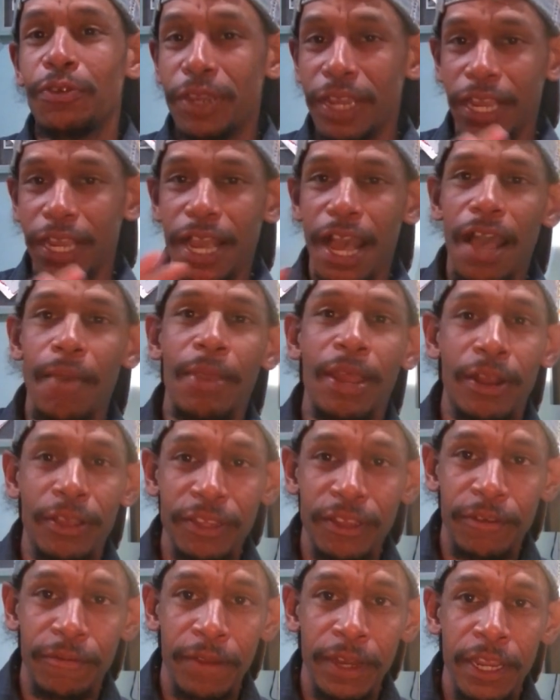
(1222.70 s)
you can comment on
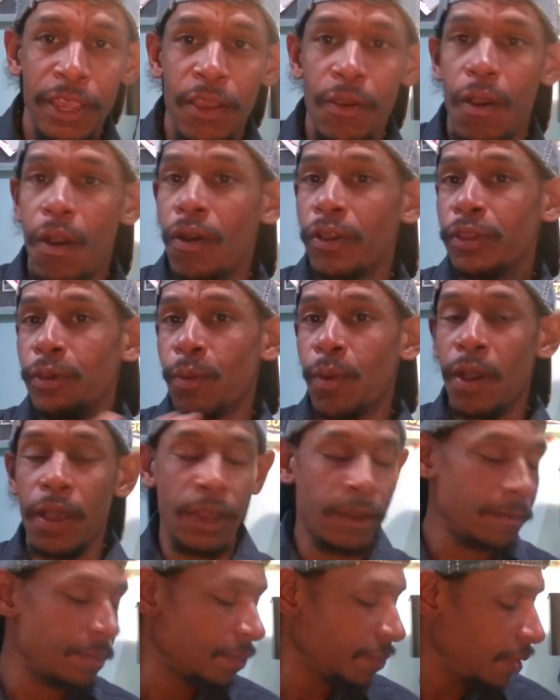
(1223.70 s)
this video all you
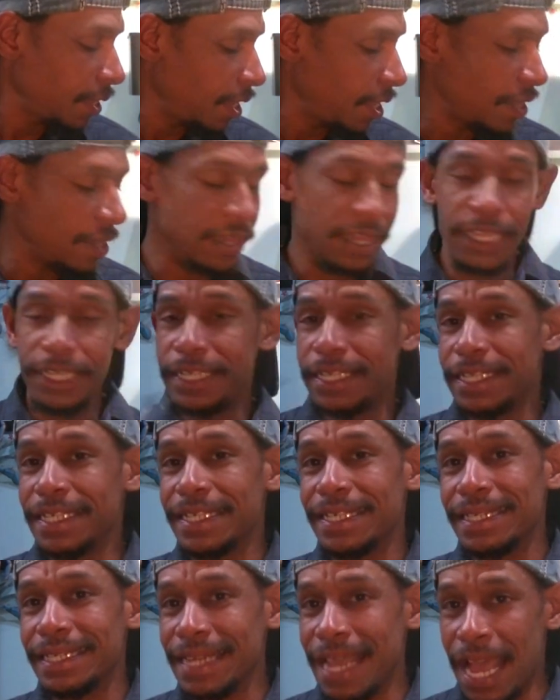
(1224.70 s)
want. This is
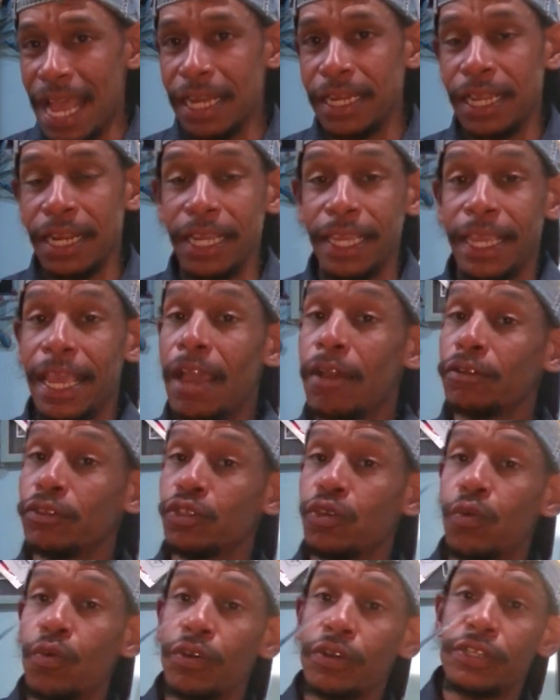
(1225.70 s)
not going to count
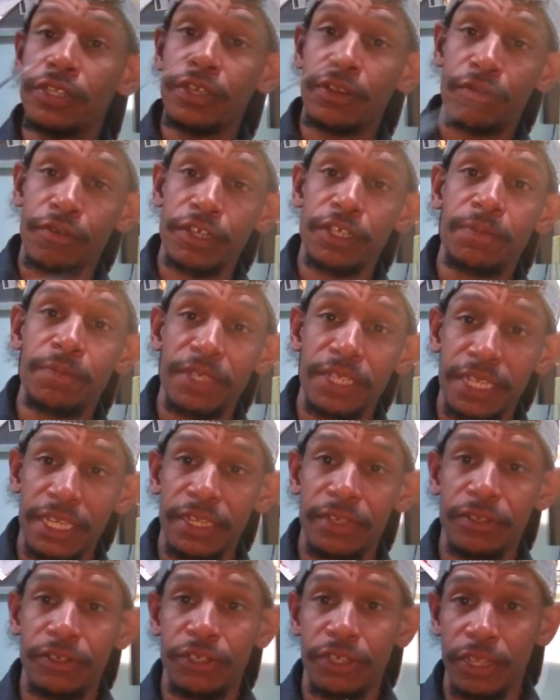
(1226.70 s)
towards the Christmas
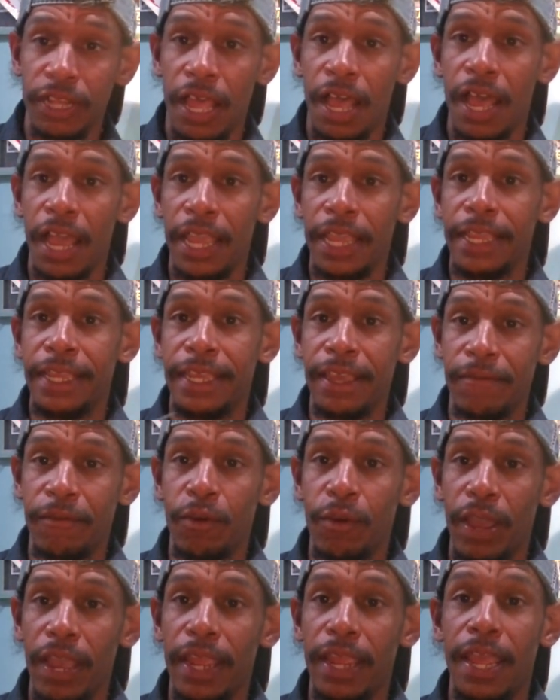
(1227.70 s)
in July
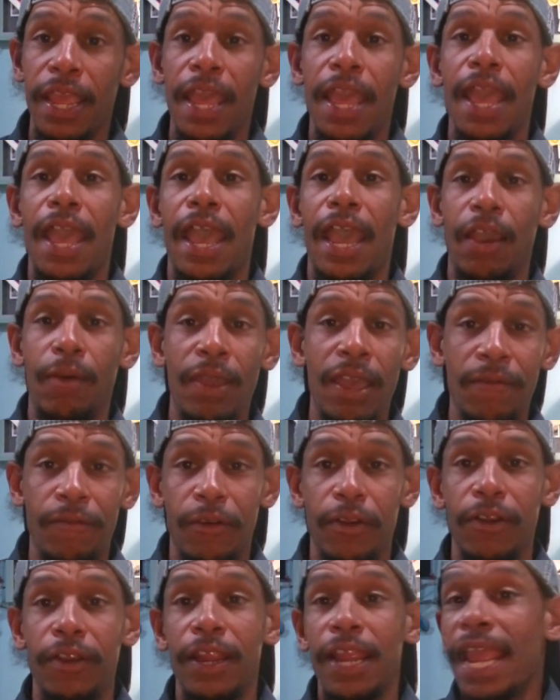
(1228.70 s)
giveaway.
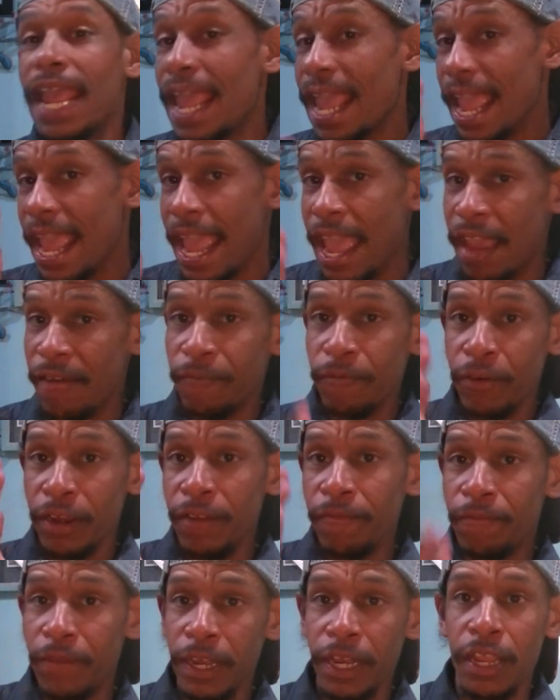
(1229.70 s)
However, every
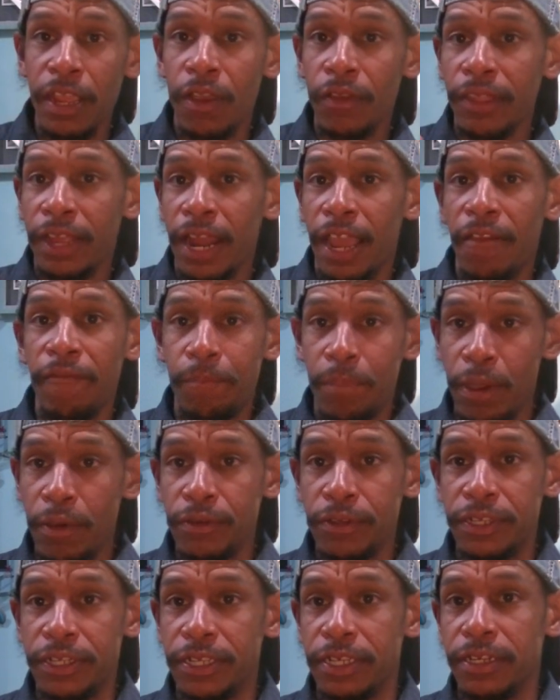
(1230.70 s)
video that I've
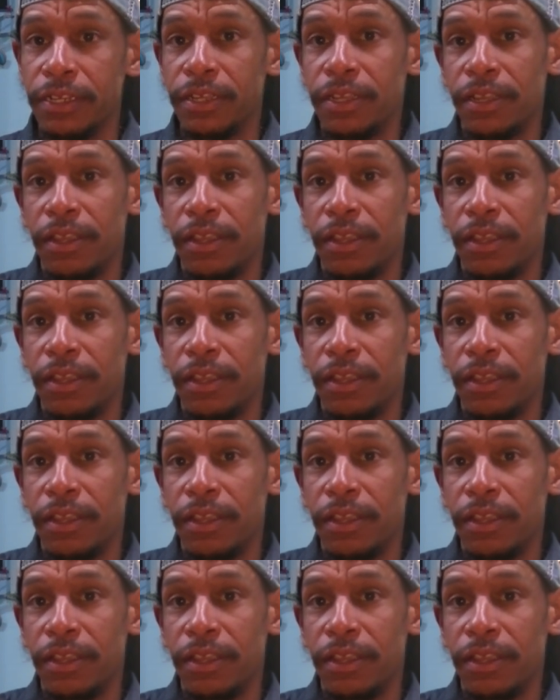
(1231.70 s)
posted